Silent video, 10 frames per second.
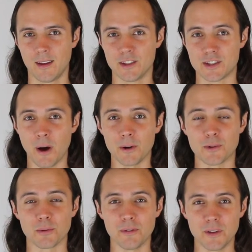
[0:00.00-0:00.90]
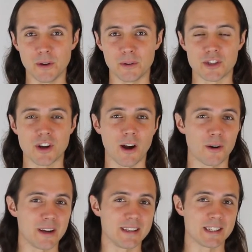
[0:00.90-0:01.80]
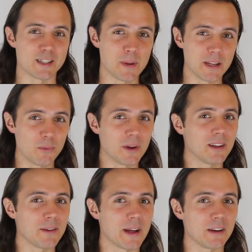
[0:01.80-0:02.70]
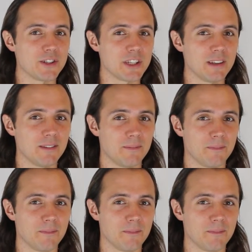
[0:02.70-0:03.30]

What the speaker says: So to review, the chakra is a spinning wheel of energy.